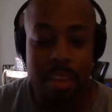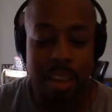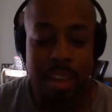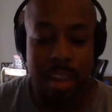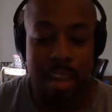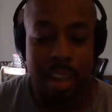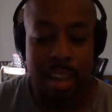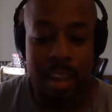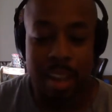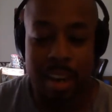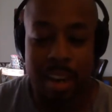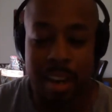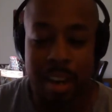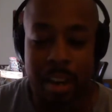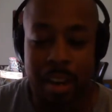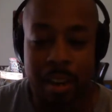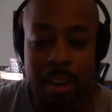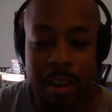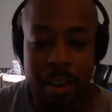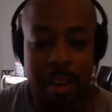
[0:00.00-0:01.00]
And
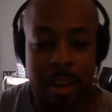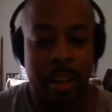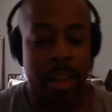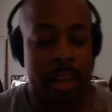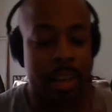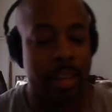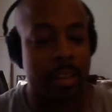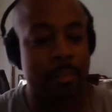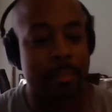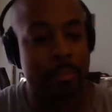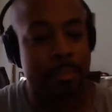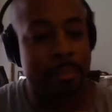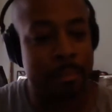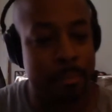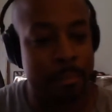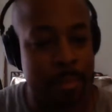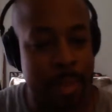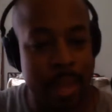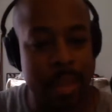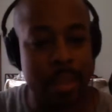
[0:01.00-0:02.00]
like
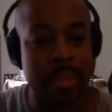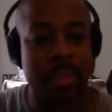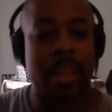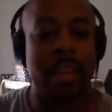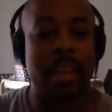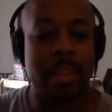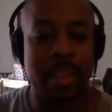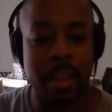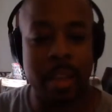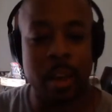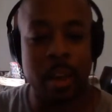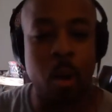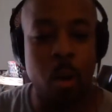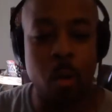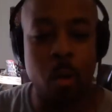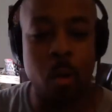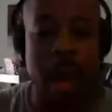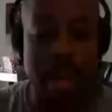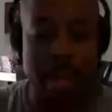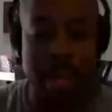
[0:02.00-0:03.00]
that
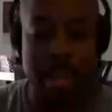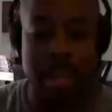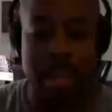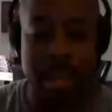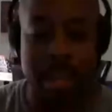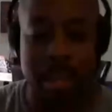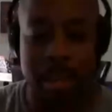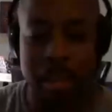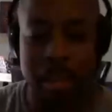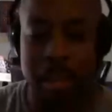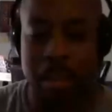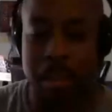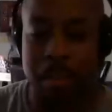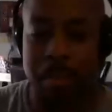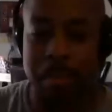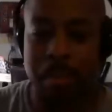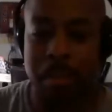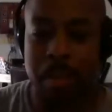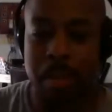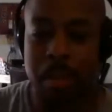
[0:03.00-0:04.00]
whole idea
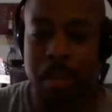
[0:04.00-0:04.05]
of,